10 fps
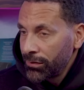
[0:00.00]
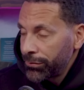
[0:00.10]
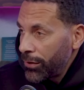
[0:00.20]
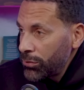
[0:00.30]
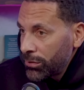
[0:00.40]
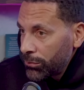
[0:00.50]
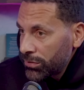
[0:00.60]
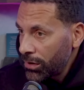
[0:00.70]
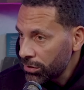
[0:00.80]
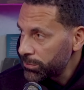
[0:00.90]
Foden
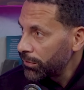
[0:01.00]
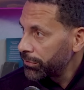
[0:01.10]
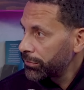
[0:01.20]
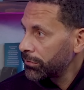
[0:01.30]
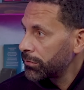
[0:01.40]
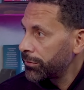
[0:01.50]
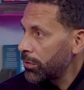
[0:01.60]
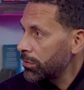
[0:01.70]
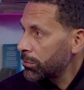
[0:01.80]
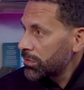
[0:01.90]
was a locksmith.
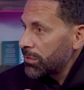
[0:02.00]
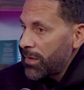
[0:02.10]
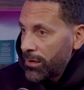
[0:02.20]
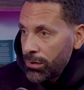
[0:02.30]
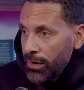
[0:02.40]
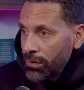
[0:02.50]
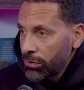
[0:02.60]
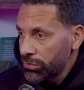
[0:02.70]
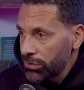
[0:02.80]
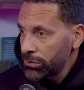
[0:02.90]
Foden was the man who they
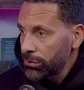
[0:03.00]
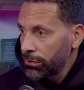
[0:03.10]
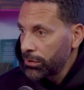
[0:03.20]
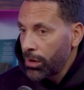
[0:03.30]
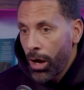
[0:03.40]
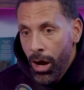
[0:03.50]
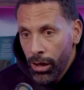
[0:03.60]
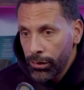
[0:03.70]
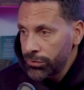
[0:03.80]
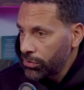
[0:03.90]
looked to. You got
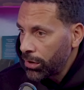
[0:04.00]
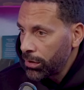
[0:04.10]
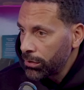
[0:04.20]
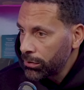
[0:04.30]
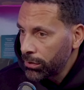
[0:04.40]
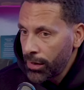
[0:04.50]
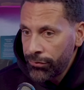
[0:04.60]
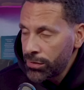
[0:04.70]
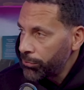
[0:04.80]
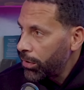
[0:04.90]
Haaland, you got
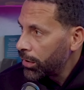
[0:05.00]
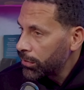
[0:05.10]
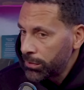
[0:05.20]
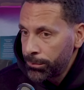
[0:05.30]
Kevin De Bruyne,